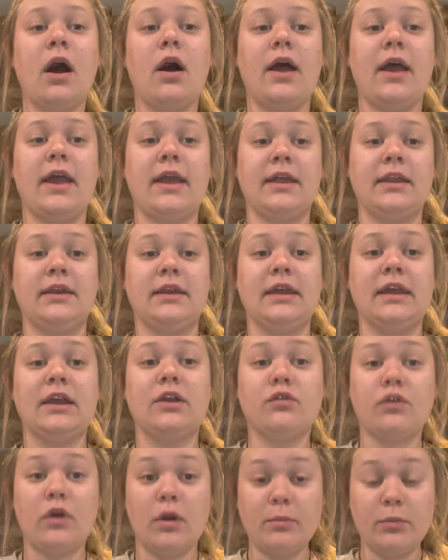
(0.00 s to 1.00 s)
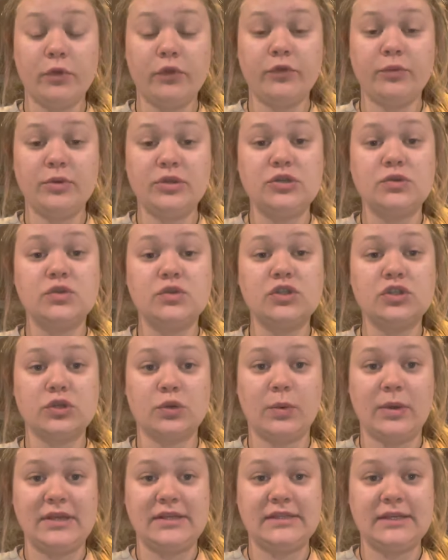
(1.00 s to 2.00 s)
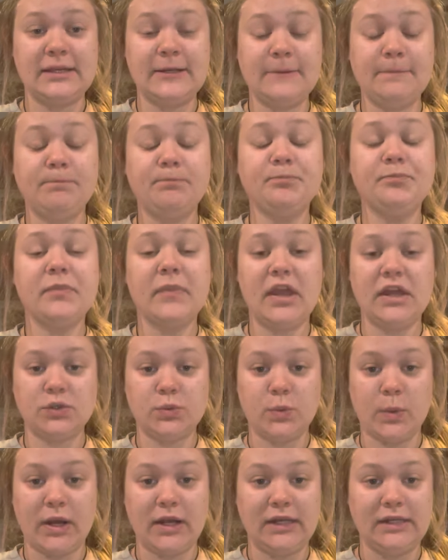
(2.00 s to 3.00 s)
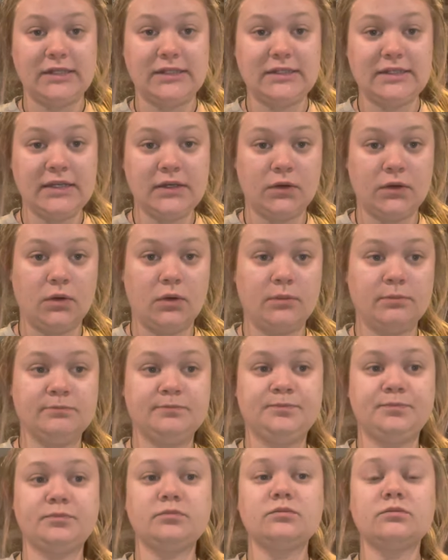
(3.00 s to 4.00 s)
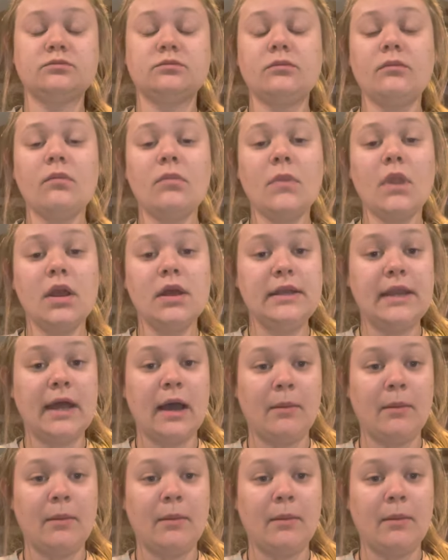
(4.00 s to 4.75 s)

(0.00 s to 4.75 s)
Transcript: and it crumbles when you squeeze it, it's ready to till. Now,